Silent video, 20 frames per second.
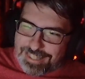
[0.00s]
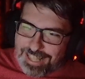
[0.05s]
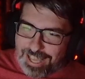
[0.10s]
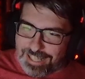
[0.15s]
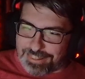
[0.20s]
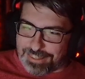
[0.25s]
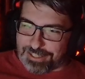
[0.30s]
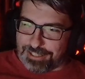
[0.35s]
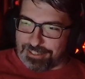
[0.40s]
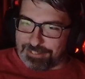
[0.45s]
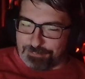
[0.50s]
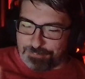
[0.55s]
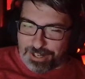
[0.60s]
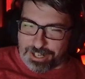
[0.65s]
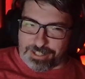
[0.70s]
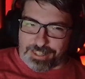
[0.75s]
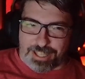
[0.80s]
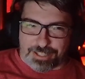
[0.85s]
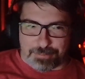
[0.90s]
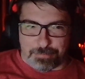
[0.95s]
the
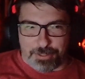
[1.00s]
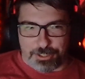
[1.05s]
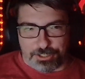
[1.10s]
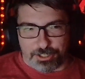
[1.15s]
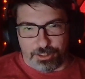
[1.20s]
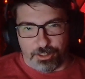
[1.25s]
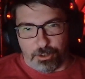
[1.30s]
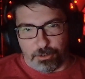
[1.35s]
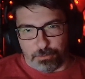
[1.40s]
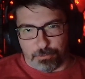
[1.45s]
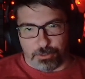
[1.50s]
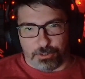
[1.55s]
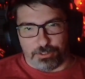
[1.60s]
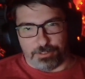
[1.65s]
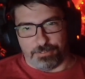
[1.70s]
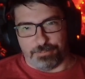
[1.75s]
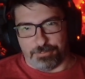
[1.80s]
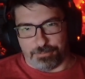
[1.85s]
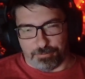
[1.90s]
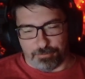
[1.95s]
very last mission, Lone
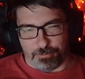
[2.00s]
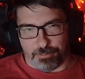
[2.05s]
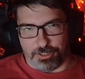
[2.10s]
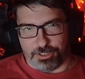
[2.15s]
Wolf,